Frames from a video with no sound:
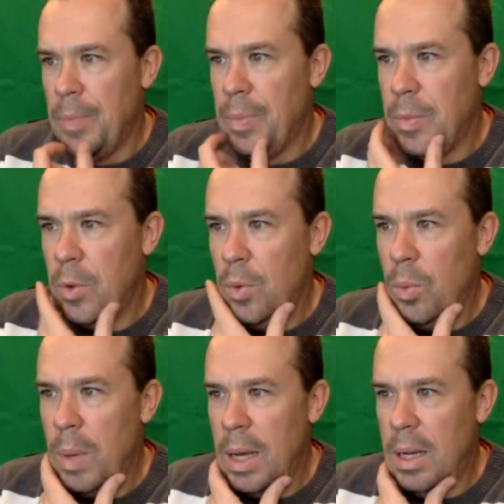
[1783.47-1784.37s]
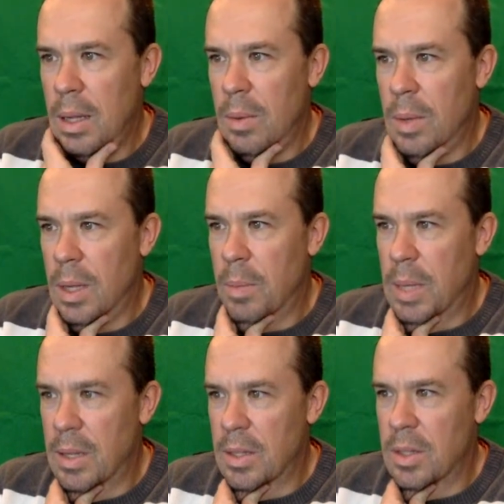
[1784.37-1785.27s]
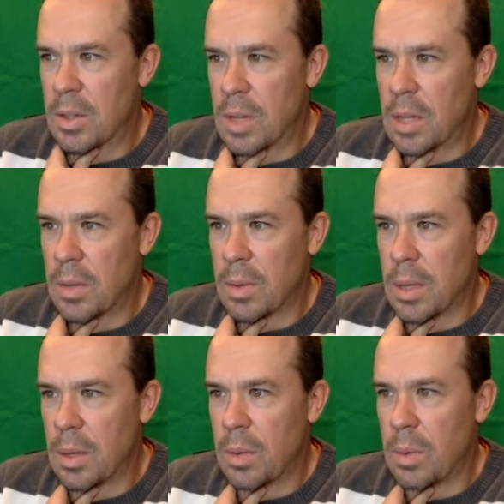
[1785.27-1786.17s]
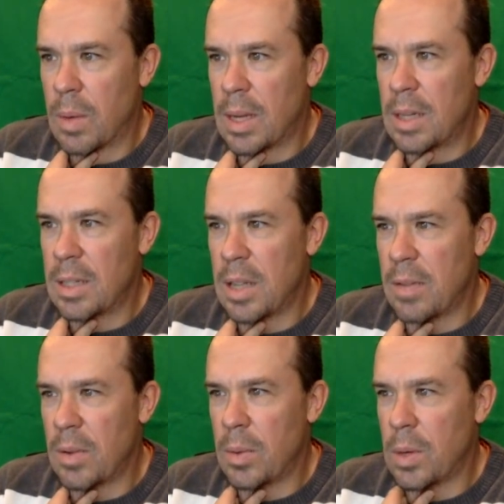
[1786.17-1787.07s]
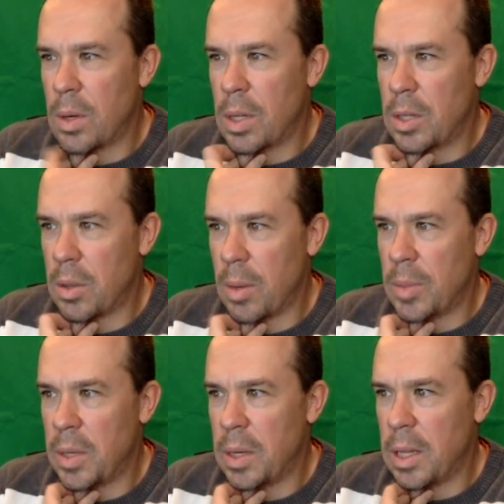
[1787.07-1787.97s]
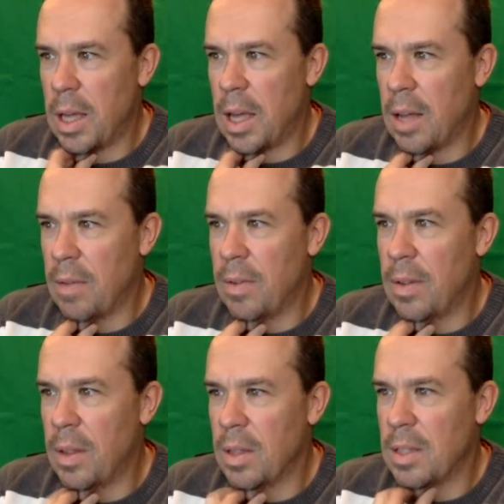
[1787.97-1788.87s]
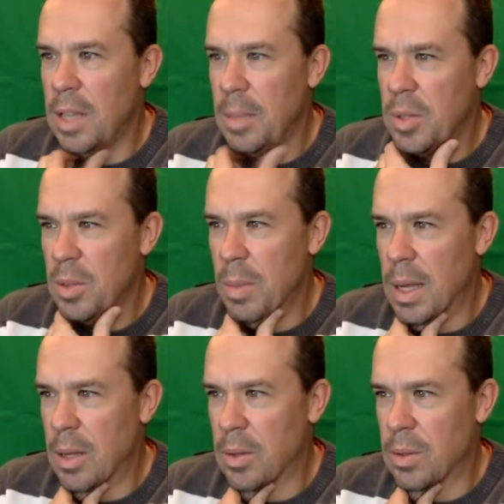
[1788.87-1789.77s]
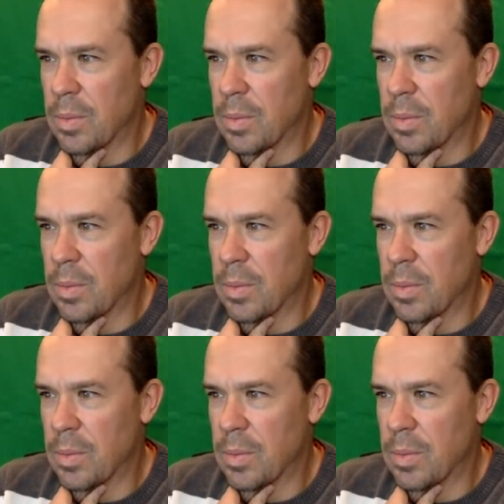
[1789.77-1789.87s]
2 body week pieces you need to read. Why does everyone on Instagram suddenly have the same smile?